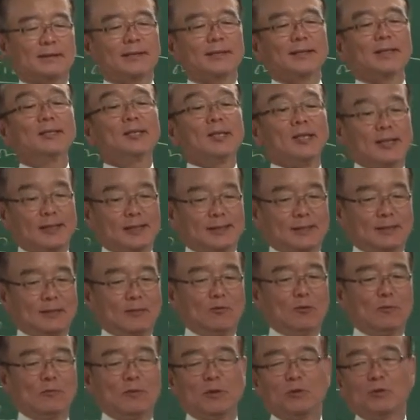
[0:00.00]
interest.
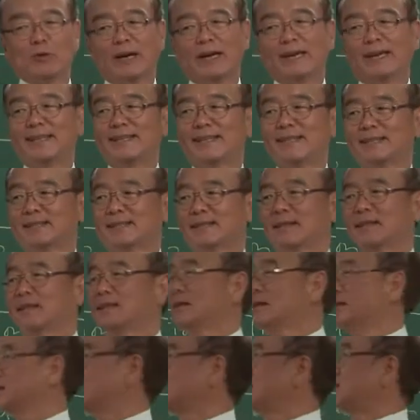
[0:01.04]
Will be your interest.
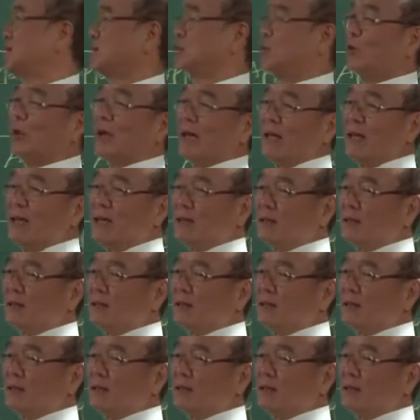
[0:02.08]
You are in